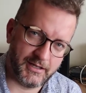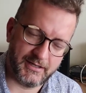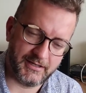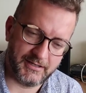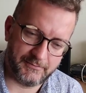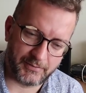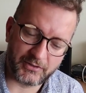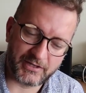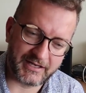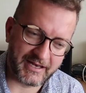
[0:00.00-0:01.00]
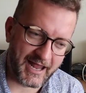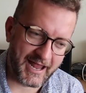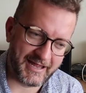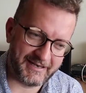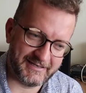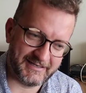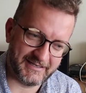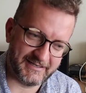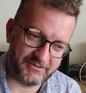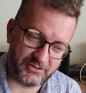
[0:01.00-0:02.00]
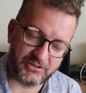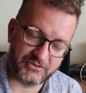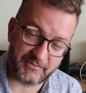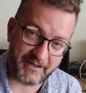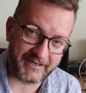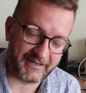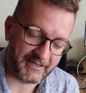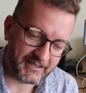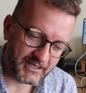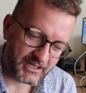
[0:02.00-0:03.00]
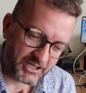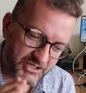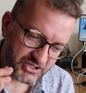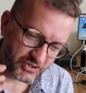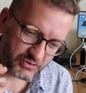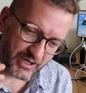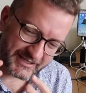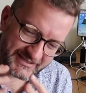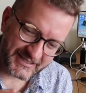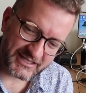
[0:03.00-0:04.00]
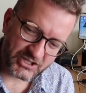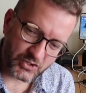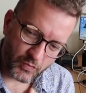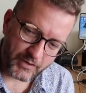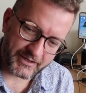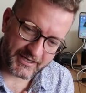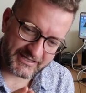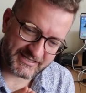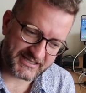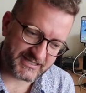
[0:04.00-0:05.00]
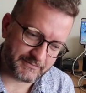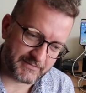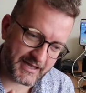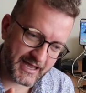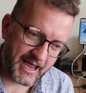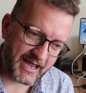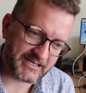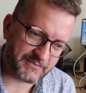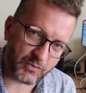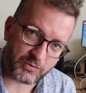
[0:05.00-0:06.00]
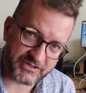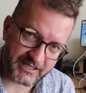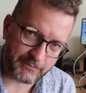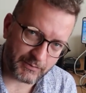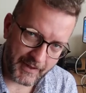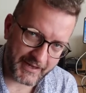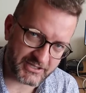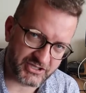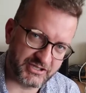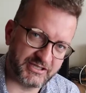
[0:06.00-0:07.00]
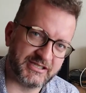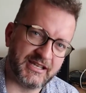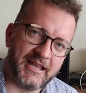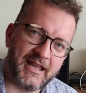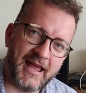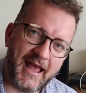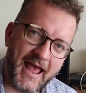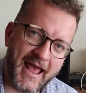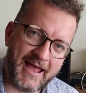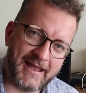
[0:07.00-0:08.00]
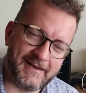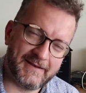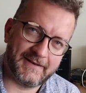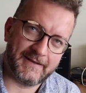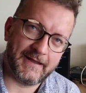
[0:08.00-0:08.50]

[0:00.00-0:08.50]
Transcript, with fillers: uh, broken, and uh, you'll lose money. So ideally, you want a system that has more stable packages and uh,